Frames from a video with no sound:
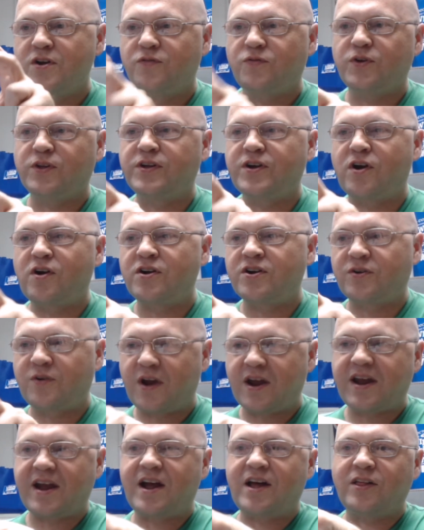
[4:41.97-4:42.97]
Phil Ehart and
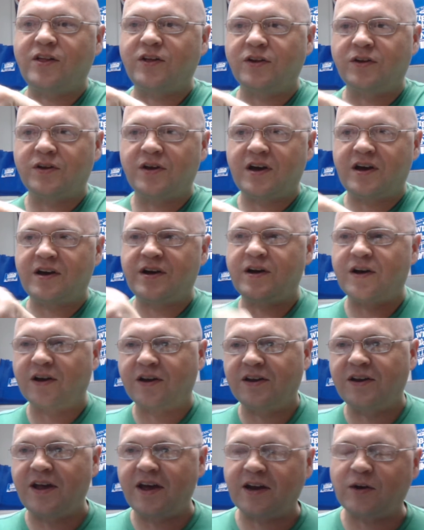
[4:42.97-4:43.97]
Greg Allen
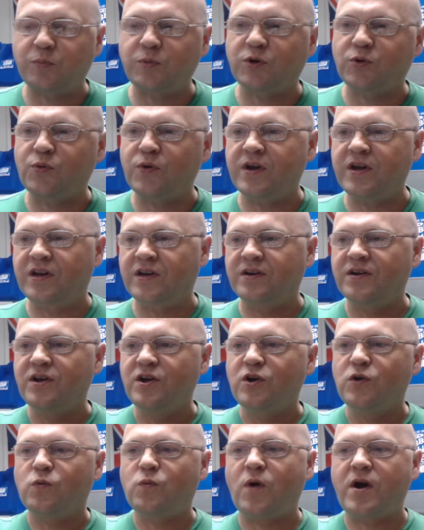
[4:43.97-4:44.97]
connect between
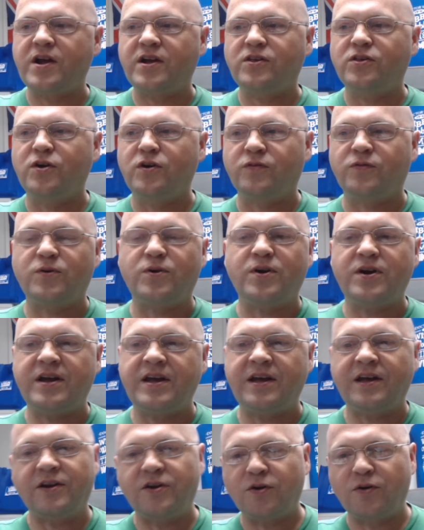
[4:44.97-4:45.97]
White Clover
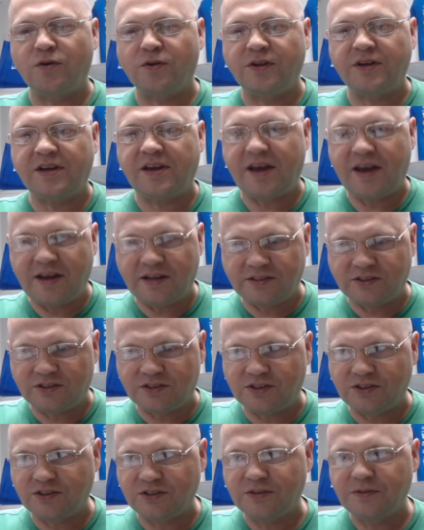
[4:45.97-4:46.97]
and early
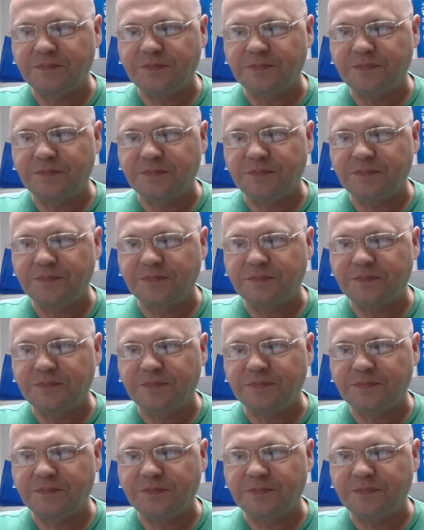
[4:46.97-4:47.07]
Kansas.